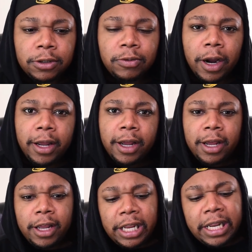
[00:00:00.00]
right?
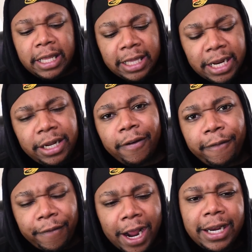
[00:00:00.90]
Then you
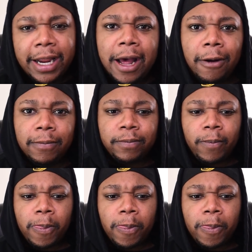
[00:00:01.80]
find out